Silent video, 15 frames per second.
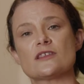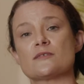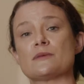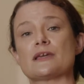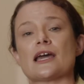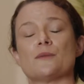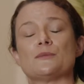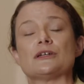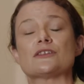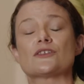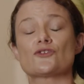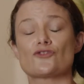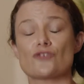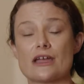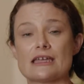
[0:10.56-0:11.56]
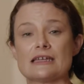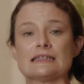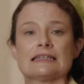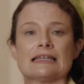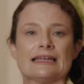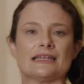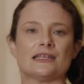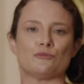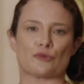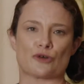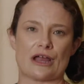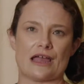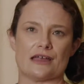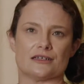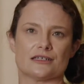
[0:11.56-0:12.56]
has become an Australian leading
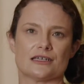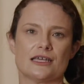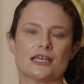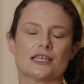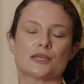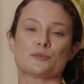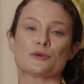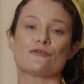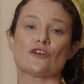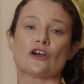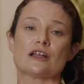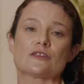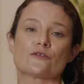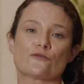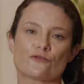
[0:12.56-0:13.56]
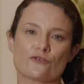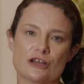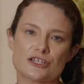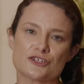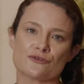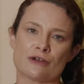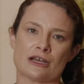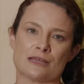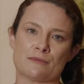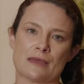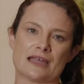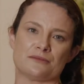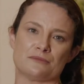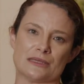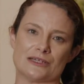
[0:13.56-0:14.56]
brand that provides fresh
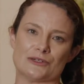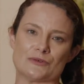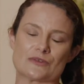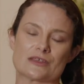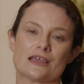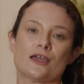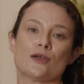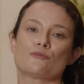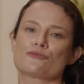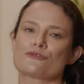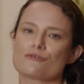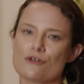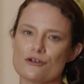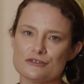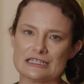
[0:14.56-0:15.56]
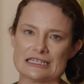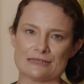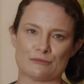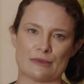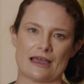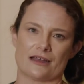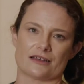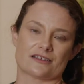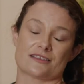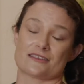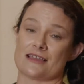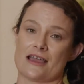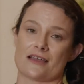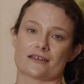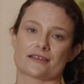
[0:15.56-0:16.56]
ready-made meals, protein-packed
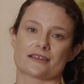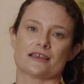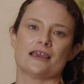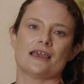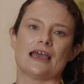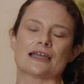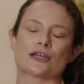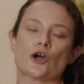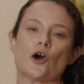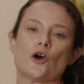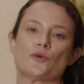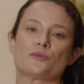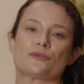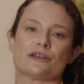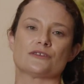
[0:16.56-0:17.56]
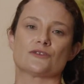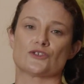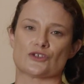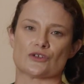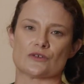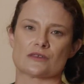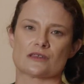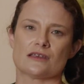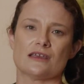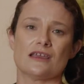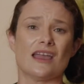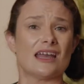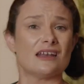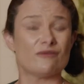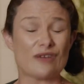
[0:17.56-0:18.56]
snacks and cold-pressed juice,
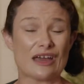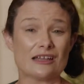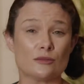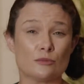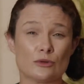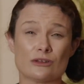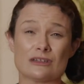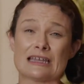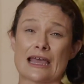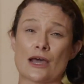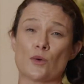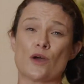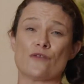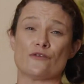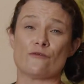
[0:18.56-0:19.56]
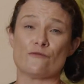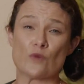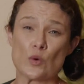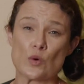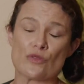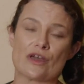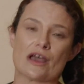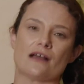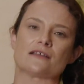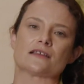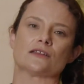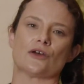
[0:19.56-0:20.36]
and available at now over 4,000